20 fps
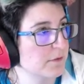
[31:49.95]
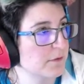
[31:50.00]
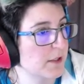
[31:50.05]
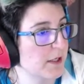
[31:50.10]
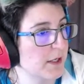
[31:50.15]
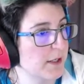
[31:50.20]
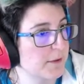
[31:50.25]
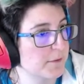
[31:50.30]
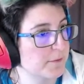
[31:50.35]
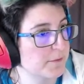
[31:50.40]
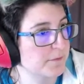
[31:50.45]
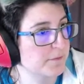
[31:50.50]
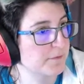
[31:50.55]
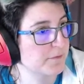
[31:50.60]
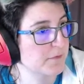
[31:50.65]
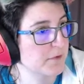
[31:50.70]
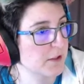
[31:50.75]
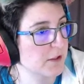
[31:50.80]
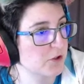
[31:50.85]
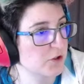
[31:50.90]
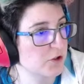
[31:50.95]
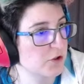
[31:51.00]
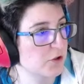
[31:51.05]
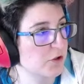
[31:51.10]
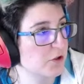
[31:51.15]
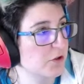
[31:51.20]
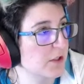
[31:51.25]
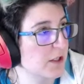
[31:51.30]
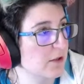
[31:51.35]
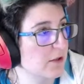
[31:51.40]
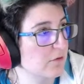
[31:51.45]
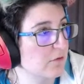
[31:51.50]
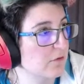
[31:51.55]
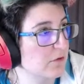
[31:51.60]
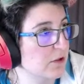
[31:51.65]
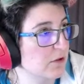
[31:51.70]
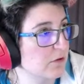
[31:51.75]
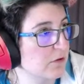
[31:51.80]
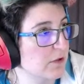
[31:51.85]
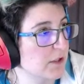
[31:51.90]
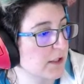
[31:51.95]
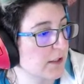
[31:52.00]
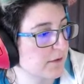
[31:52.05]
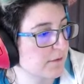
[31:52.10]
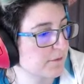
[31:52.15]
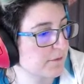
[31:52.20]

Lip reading: Okay, I'll show you that real quick.